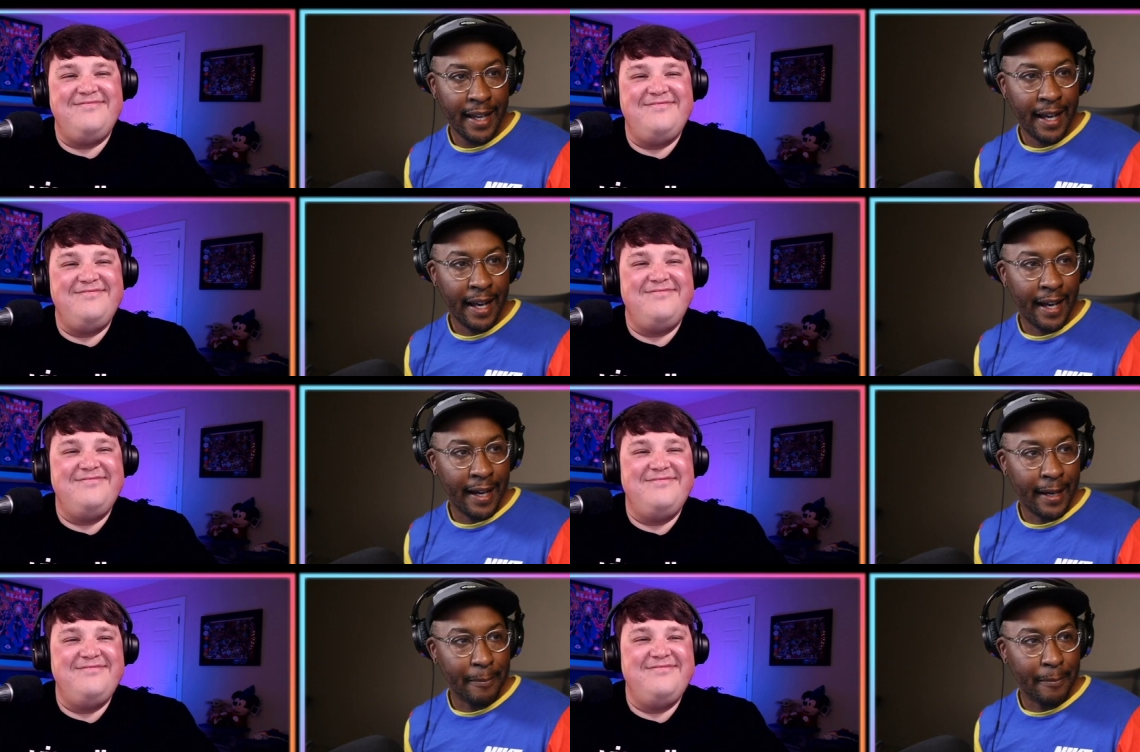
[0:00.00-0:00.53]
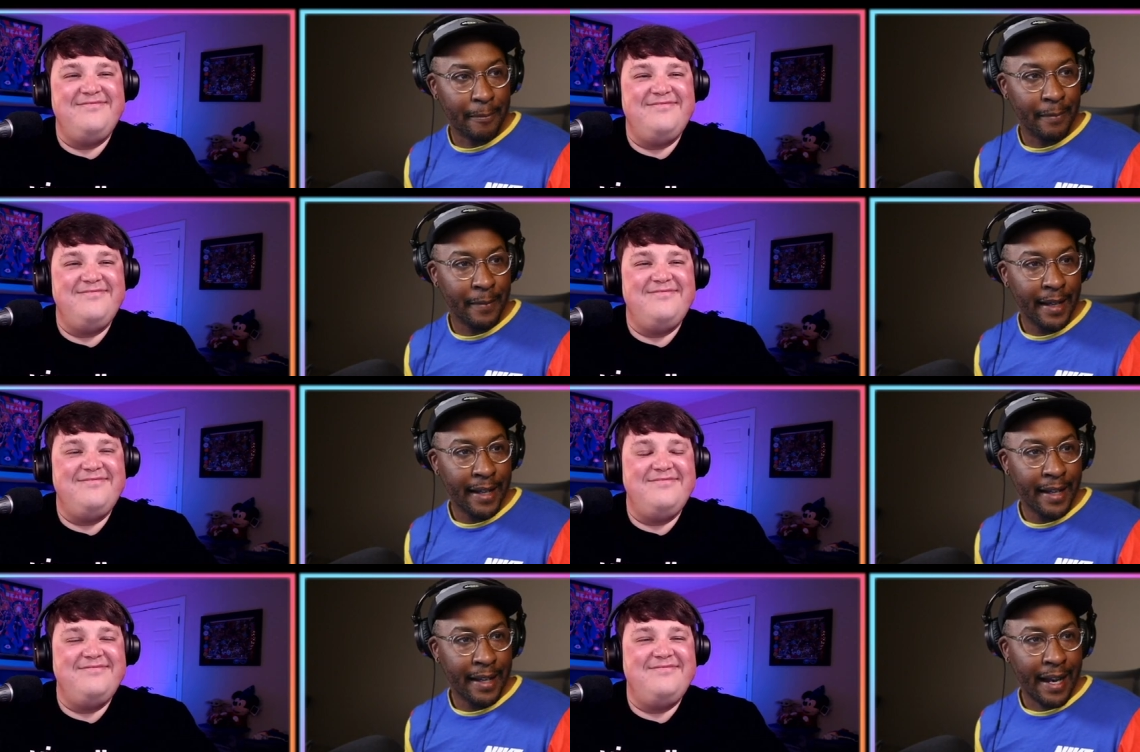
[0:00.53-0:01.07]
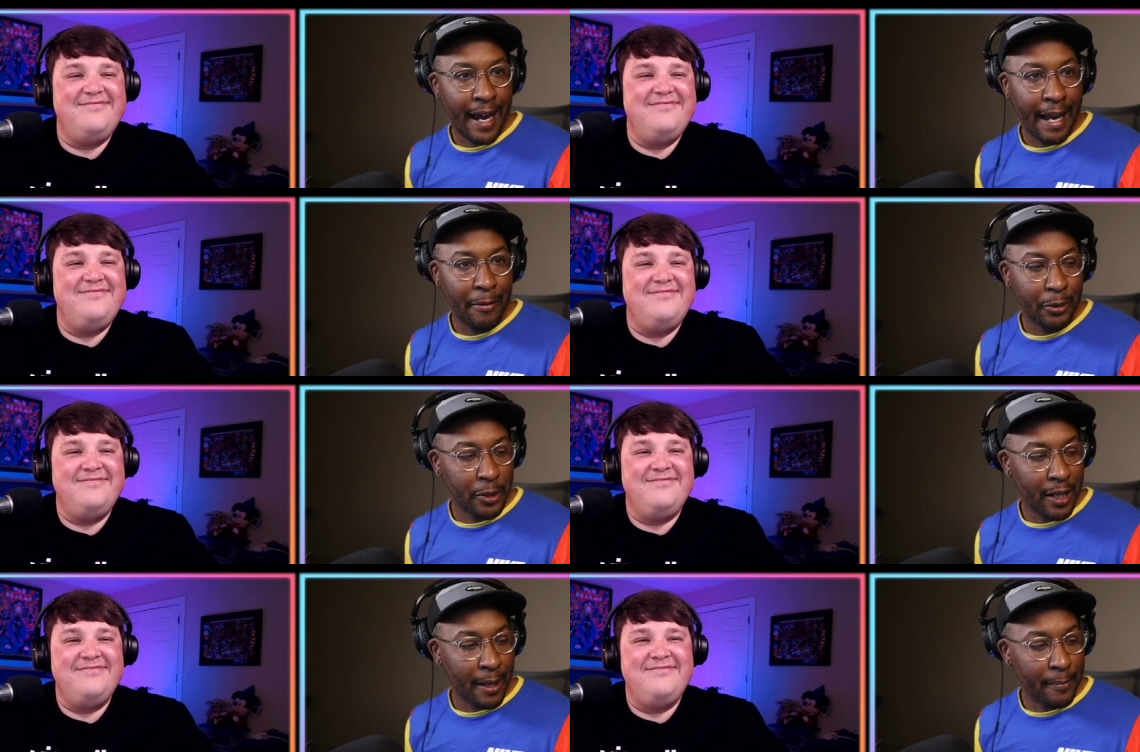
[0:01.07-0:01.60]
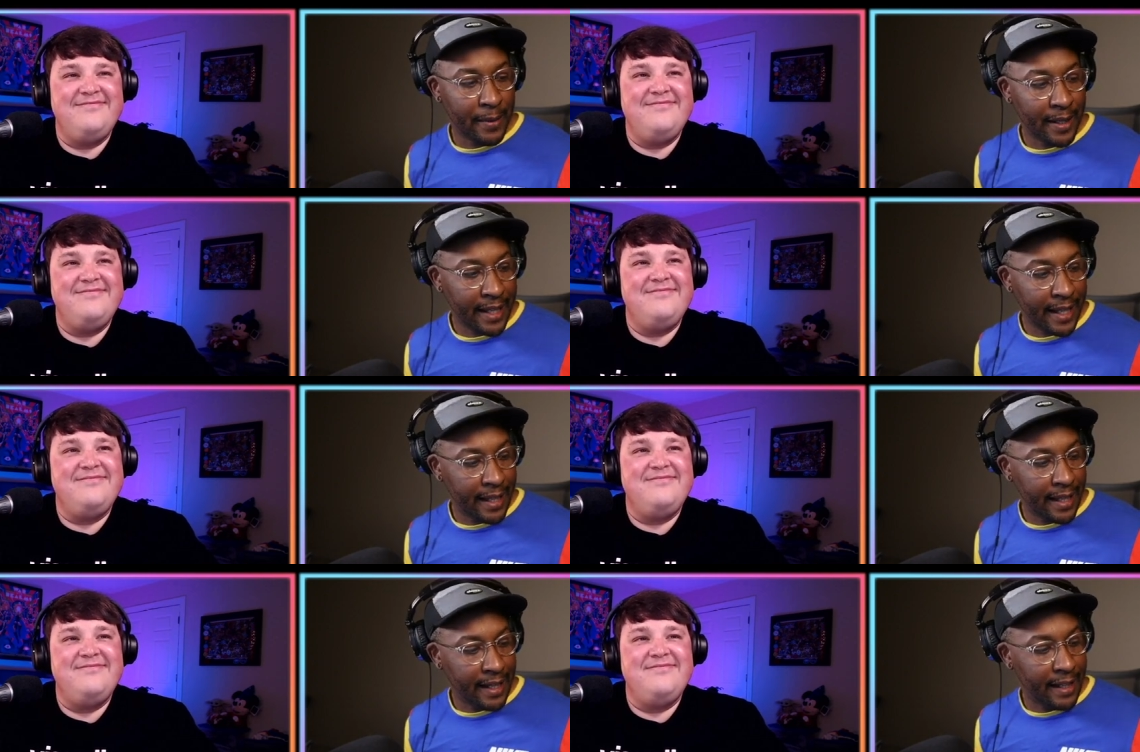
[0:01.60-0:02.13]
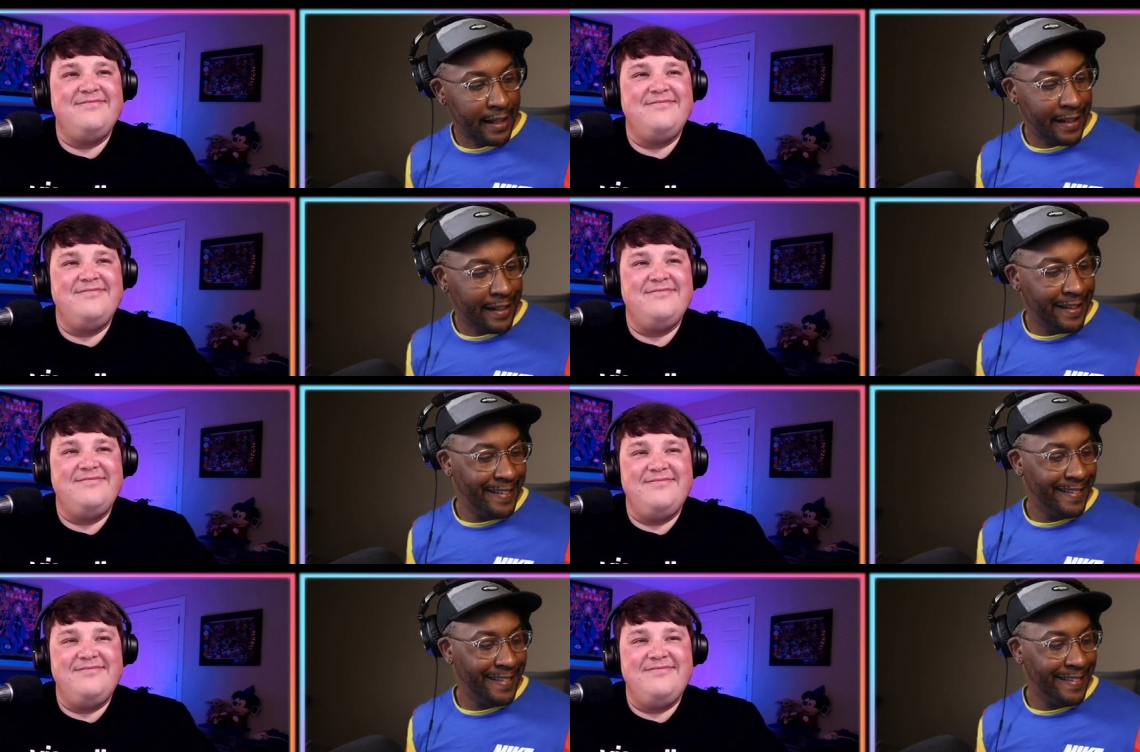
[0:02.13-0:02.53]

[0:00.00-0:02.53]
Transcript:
Speaker 1: Um, I will drop it in